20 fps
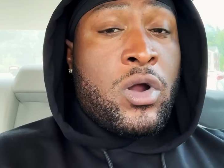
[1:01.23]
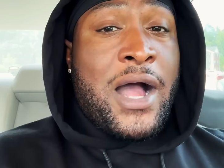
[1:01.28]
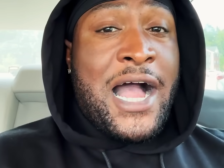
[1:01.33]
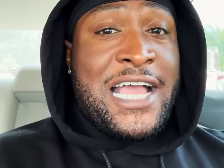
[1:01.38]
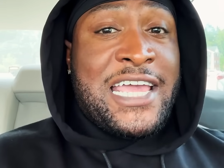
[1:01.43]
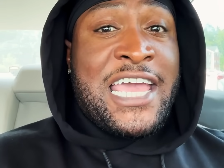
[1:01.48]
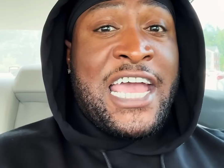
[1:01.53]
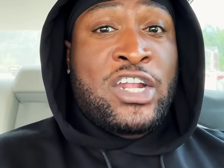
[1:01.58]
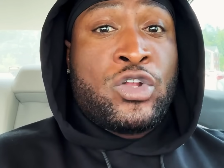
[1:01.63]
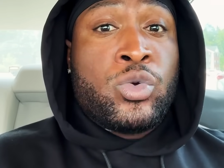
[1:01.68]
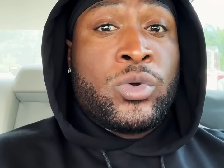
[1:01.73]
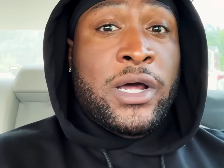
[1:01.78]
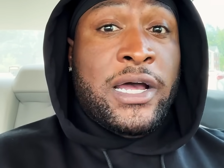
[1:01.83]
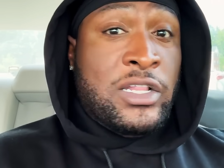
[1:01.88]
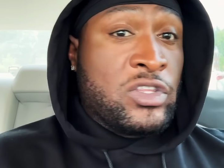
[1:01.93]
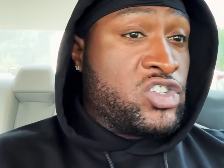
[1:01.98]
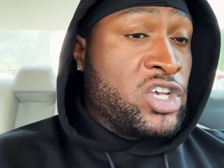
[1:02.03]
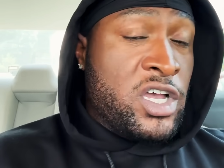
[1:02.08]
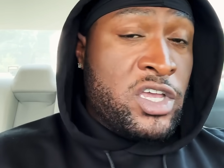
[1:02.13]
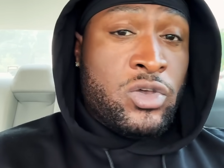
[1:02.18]
I can't do
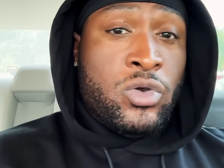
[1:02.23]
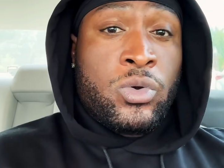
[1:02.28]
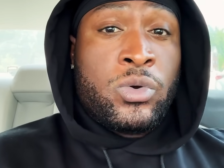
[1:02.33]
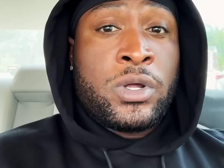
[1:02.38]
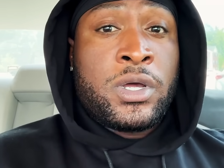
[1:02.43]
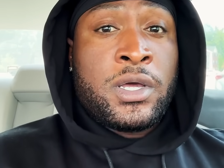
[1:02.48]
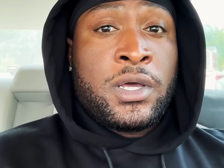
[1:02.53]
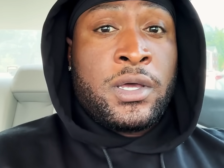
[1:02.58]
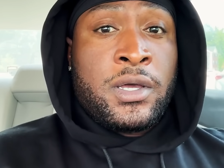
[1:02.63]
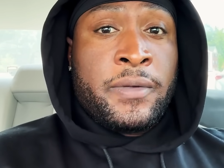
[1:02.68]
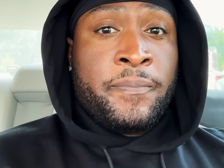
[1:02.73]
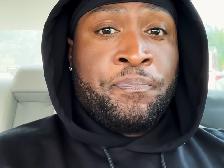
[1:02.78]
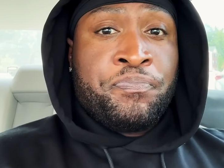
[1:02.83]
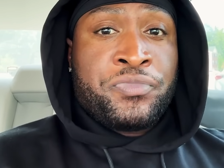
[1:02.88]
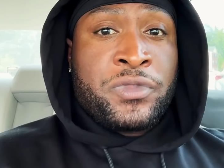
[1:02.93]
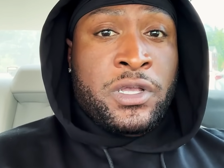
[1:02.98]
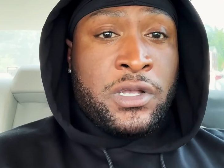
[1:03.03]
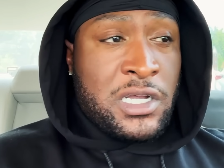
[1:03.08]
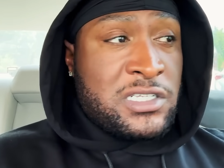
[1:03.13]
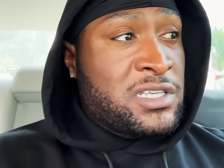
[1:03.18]
nothing to you.
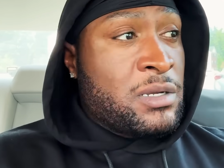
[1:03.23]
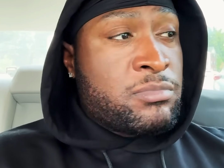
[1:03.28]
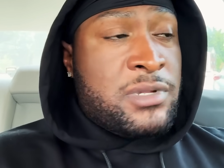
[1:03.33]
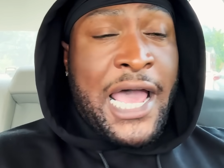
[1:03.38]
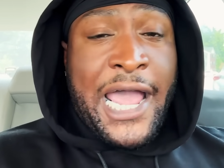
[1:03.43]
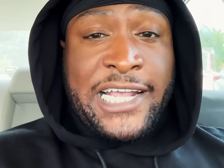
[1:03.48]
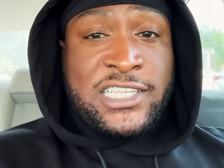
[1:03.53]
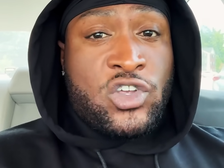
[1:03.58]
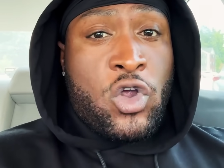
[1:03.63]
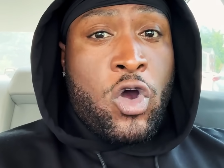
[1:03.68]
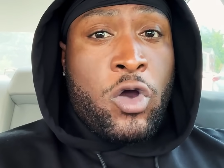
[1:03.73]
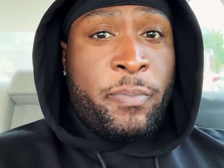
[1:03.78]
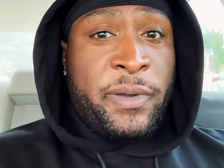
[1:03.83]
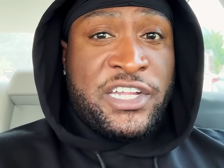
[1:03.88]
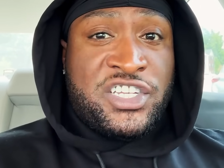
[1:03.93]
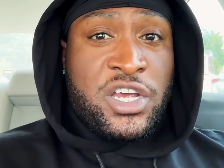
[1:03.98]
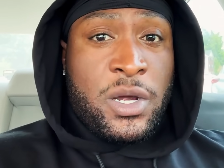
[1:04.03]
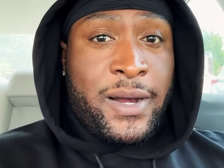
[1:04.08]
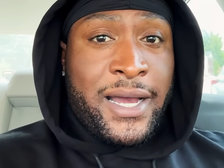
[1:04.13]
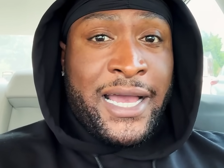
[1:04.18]
Because them dykes going to beat your